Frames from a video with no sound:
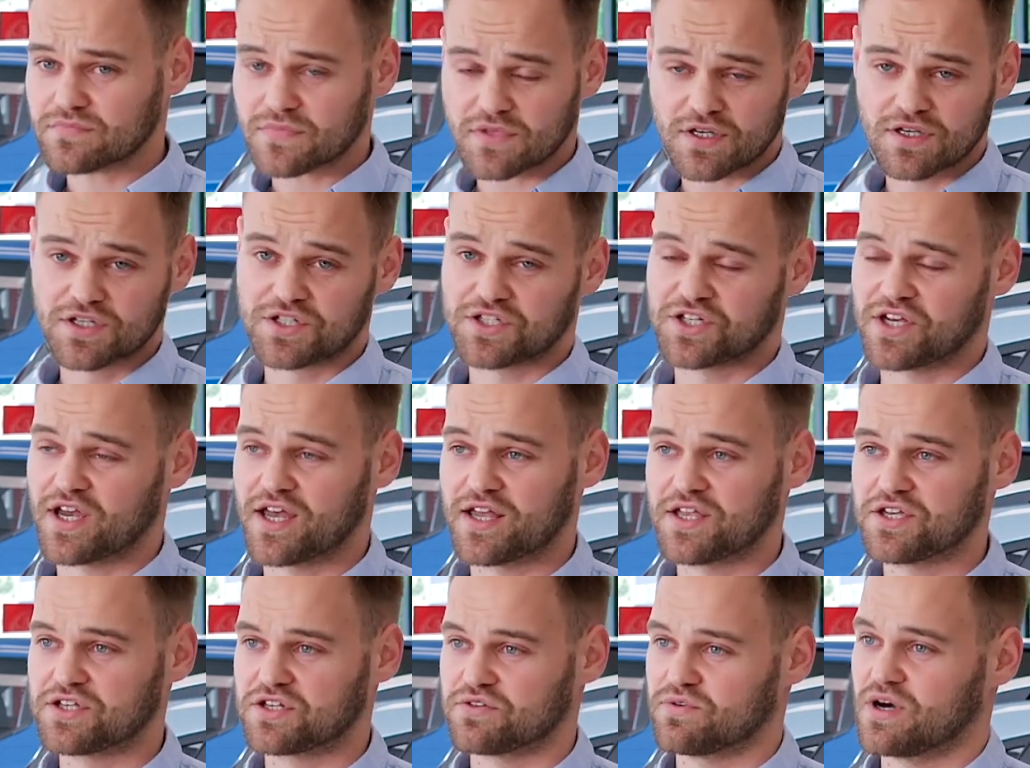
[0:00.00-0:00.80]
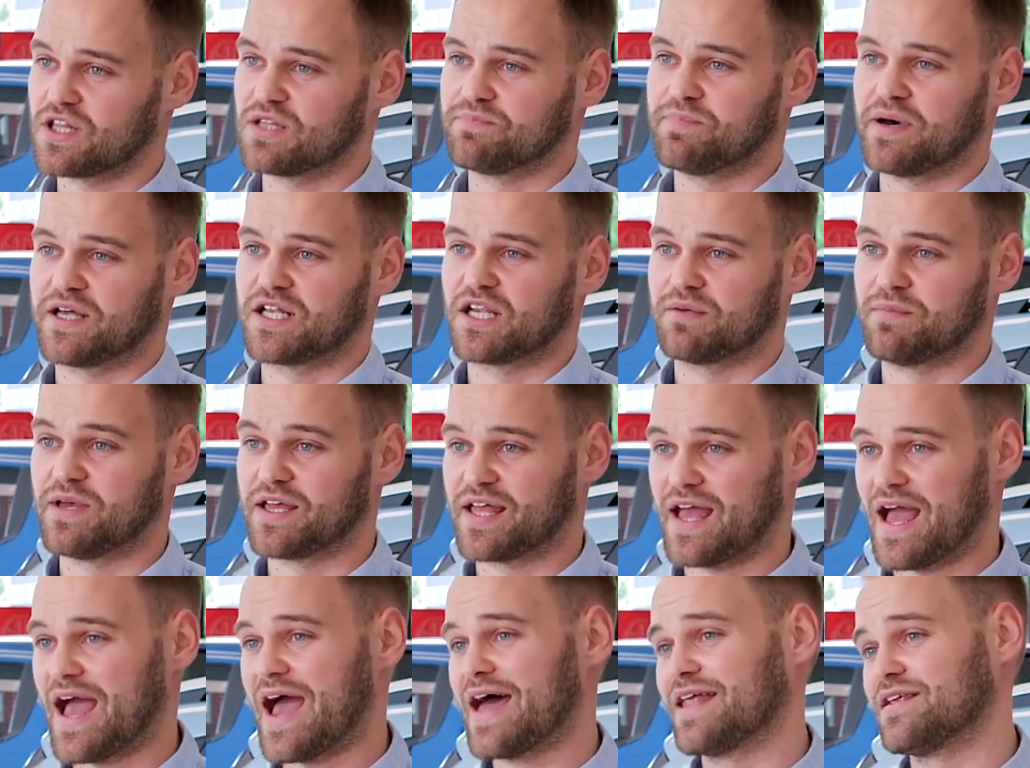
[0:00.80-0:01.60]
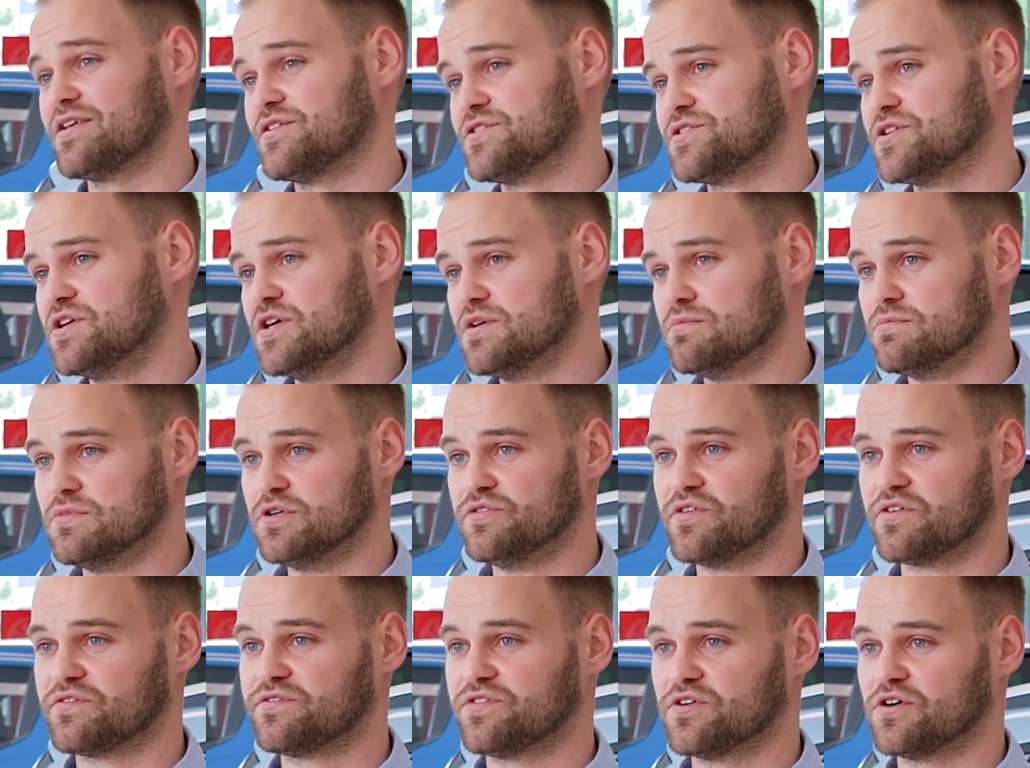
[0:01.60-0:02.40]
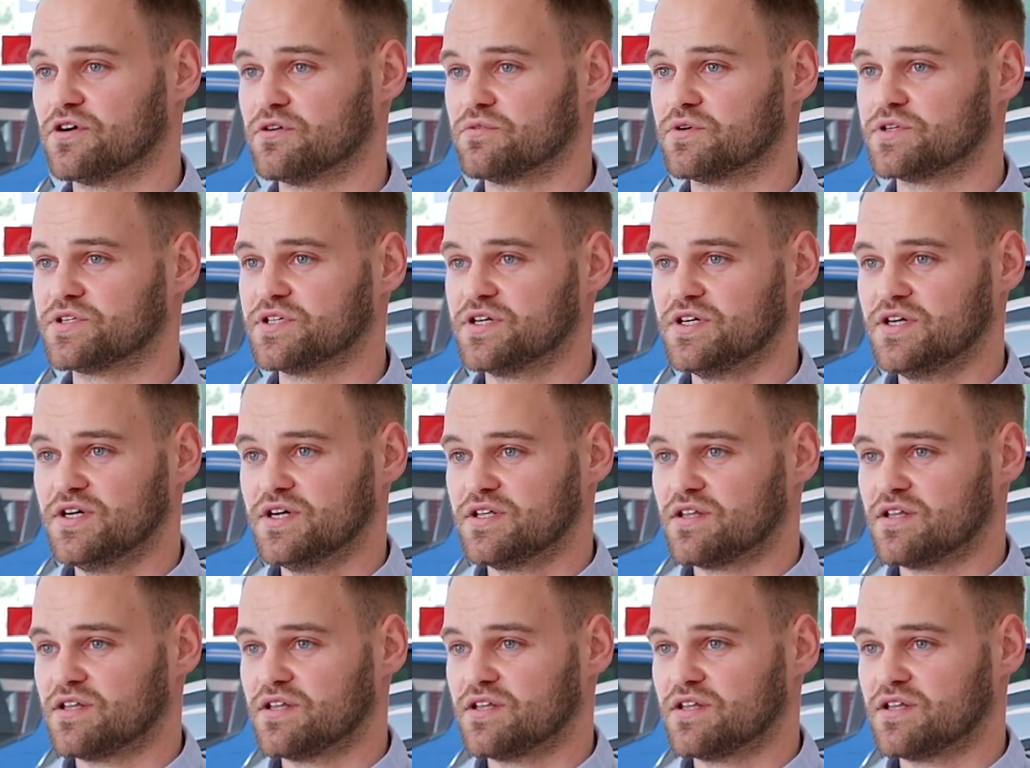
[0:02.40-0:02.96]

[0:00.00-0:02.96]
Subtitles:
has changed throughout the pandemic and moving forward,